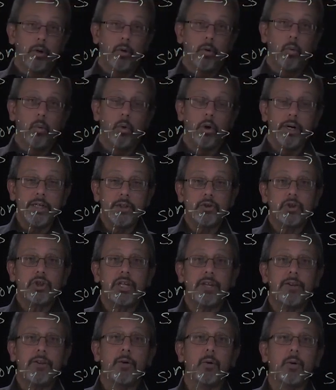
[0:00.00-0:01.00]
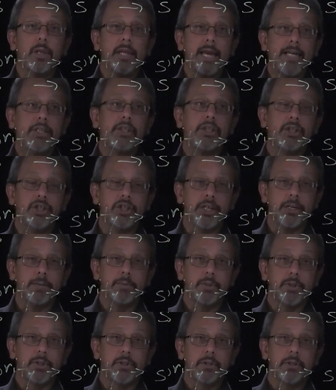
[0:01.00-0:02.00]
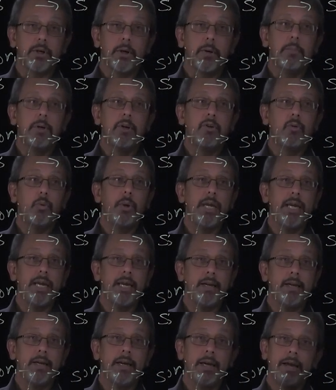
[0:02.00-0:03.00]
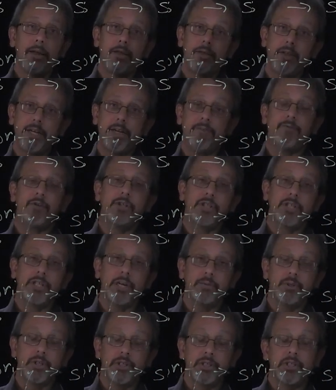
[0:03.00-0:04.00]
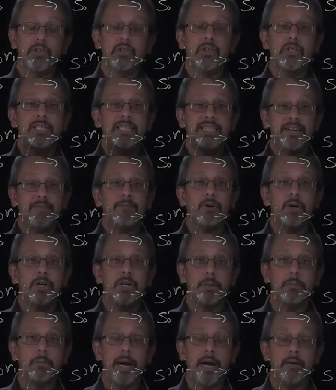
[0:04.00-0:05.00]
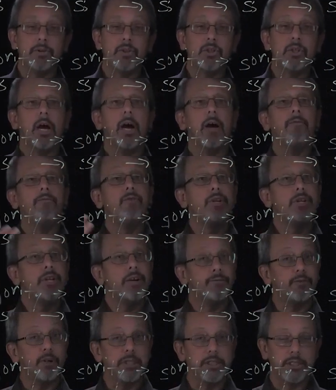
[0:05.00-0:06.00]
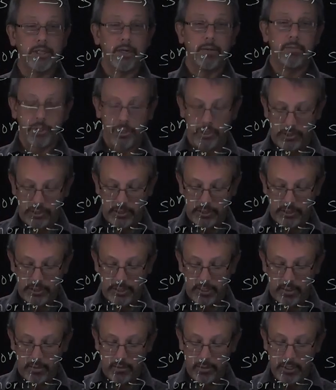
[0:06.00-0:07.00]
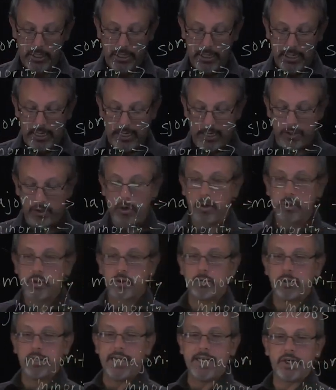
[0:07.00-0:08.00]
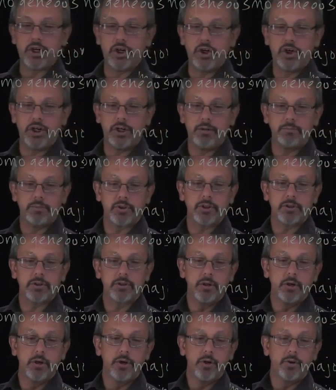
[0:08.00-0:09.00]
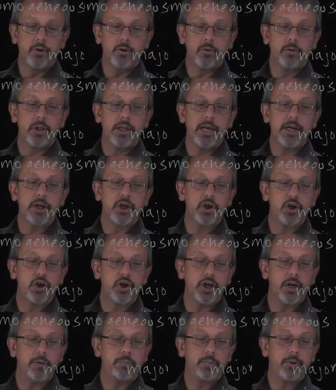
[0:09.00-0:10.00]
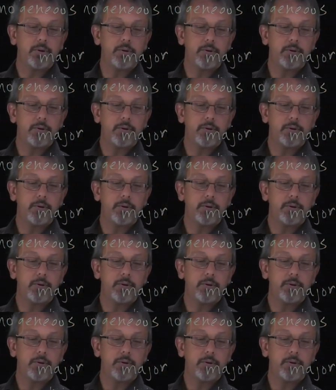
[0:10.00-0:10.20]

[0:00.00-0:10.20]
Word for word: we're interested in the relationships between the different substances, the different amounts of different substances now. And those relationships, the relationship